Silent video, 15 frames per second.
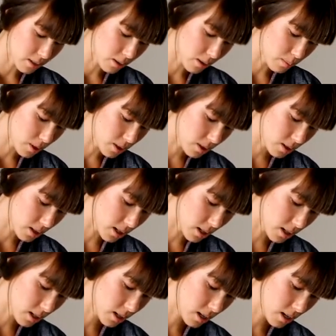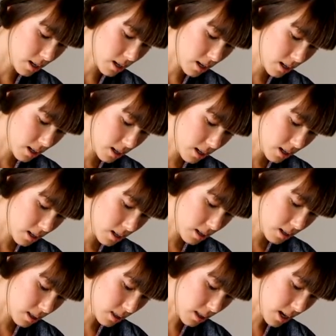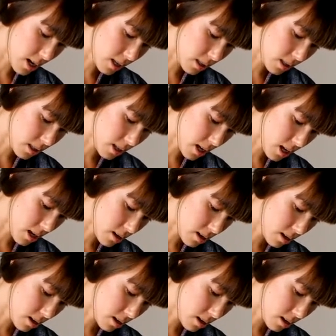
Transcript: So I'm just going to lightly